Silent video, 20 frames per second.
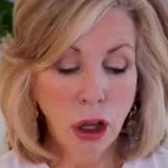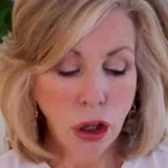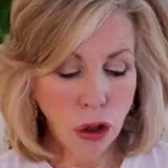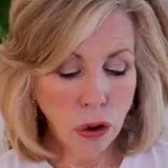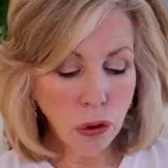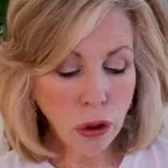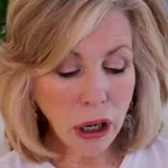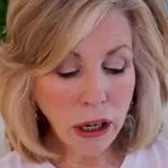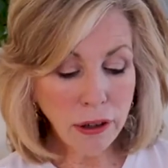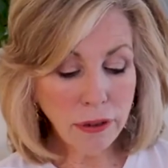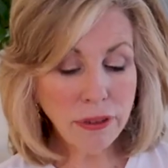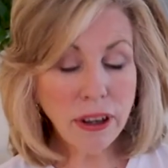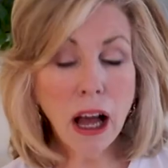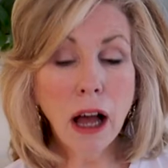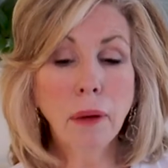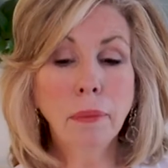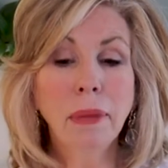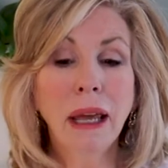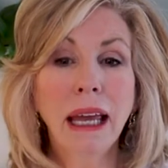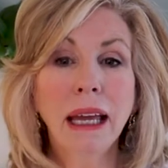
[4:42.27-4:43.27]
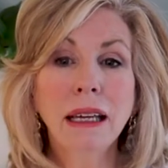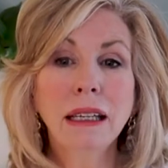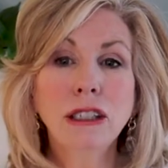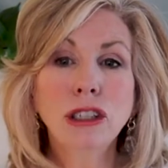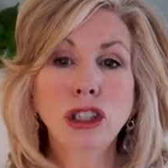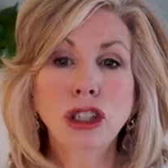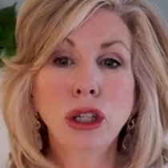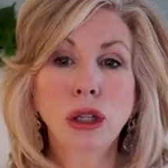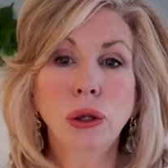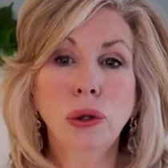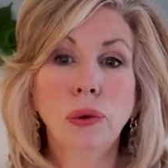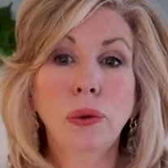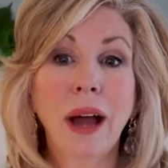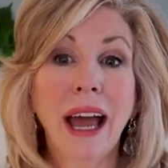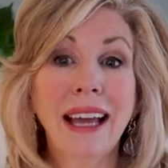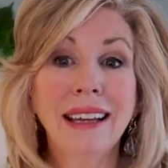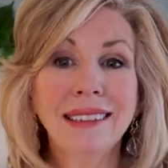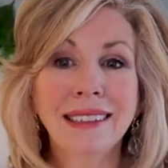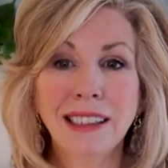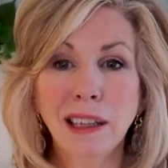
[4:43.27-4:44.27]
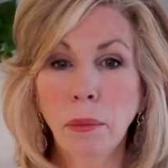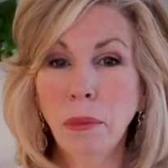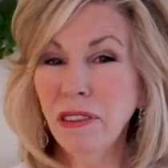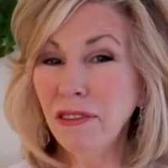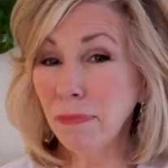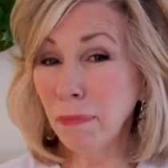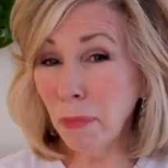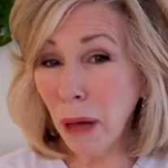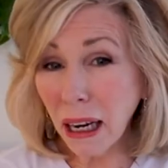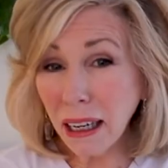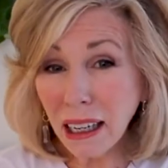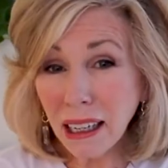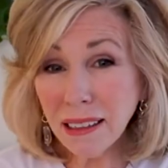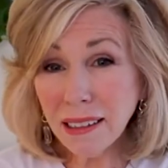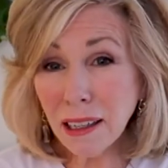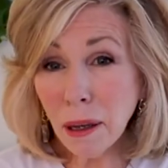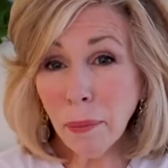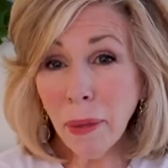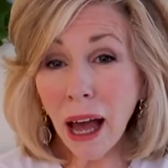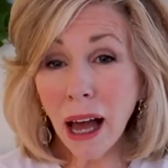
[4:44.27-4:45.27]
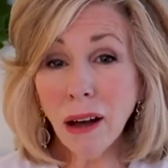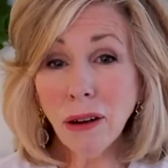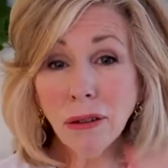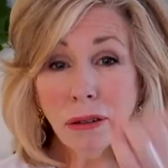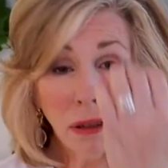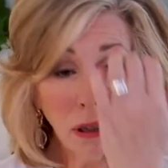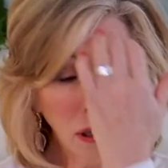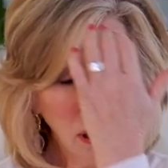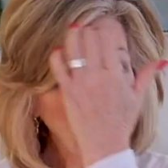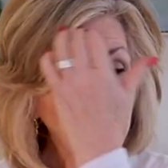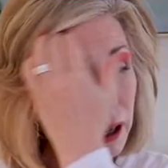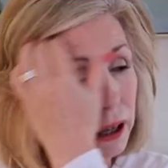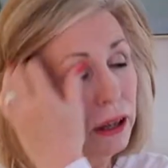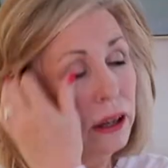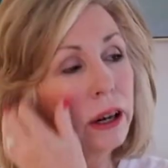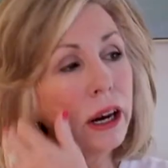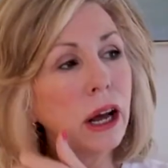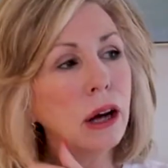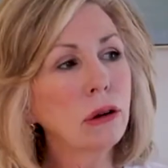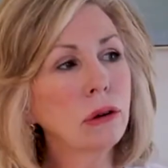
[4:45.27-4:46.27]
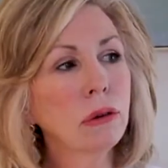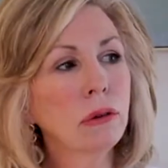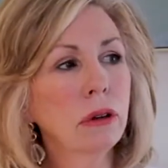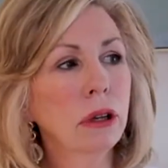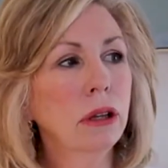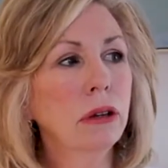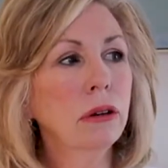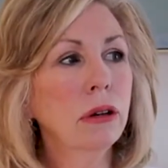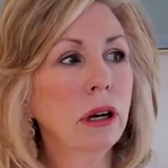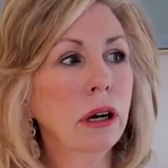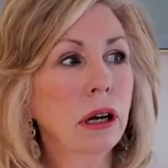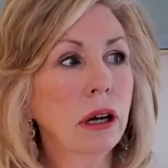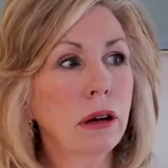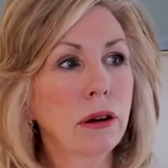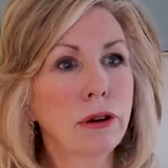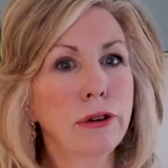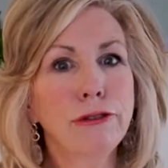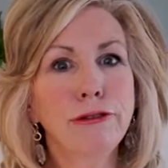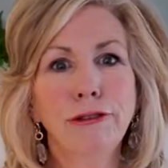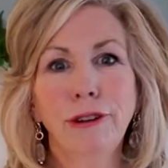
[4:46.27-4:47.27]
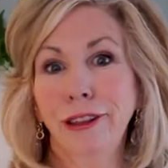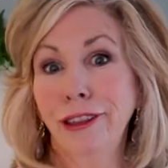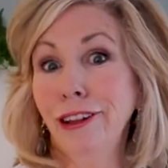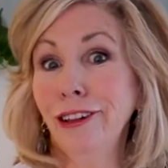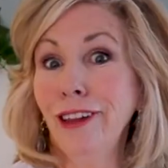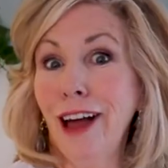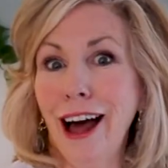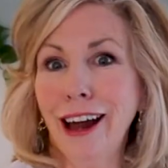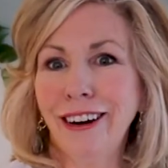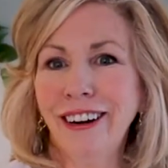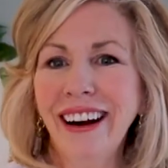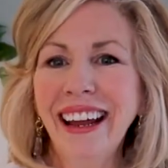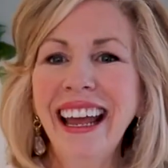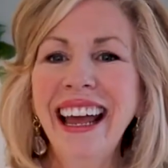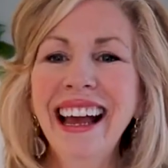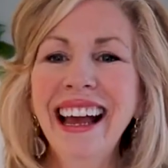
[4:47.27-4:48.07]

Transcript: You could have come into a sum of money somehow. You know, you could have won the lottery.